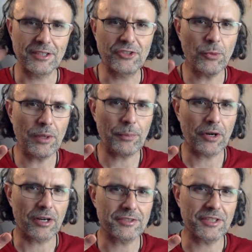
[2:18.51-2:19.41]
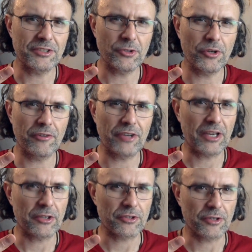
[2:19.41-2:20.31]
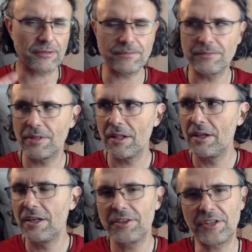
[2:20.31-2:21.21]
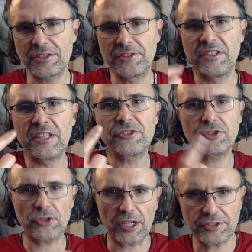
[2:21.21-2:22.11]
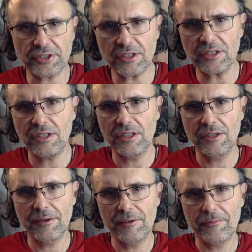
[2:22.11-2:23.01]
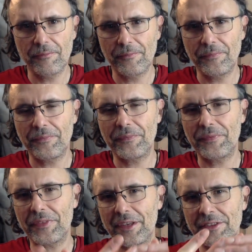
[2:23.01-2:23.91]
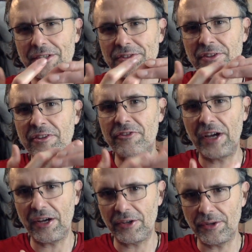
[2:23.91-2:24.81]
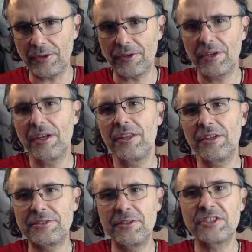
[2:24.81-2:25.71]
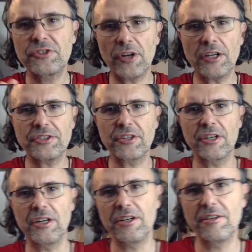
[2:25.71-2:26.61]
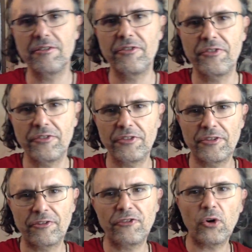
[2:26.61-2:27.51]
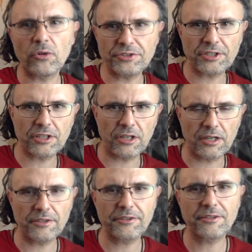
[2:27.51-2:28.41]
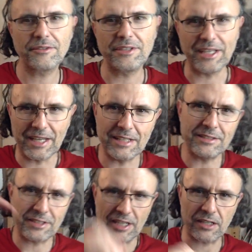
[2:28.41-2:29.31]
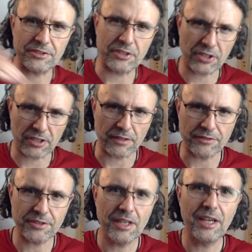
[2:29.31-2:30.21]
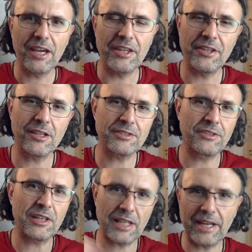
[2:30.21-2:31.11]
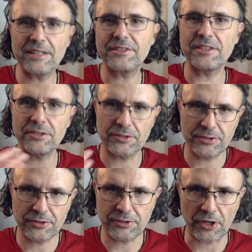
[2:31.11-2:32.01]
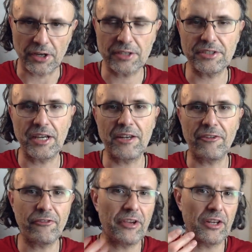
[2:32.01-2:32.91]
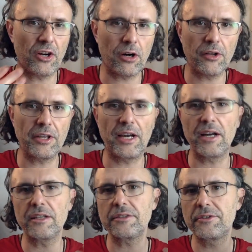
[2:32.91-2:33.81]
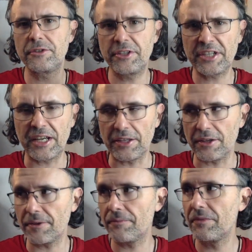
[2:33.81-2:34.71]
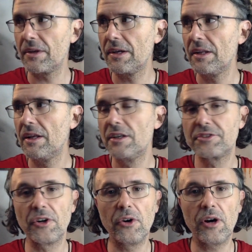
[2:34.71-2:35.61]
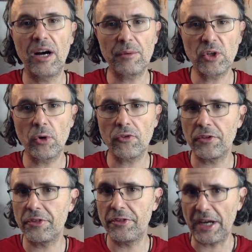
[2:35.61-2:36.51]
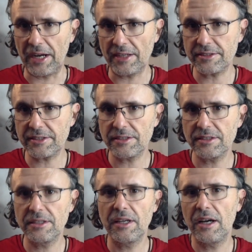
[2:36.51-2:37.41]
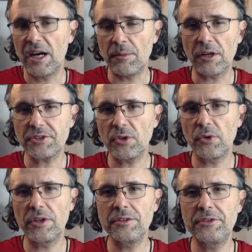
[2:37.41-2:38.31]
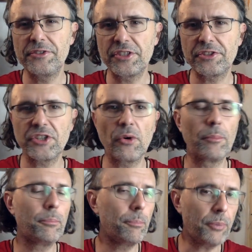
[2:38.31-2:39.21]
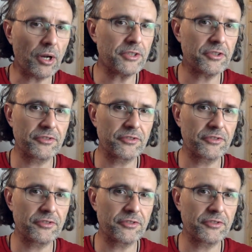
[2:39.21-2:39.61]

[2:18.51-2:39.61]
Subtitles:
are two main parts in doing a value drawing. There's the structure and there's the value. There's the structure of the folds in the cloth, the ins and outs, the curves. And there's the lights and darks and how to fit all that together. So I'm gonna go over that. I'm also going to show a bunch of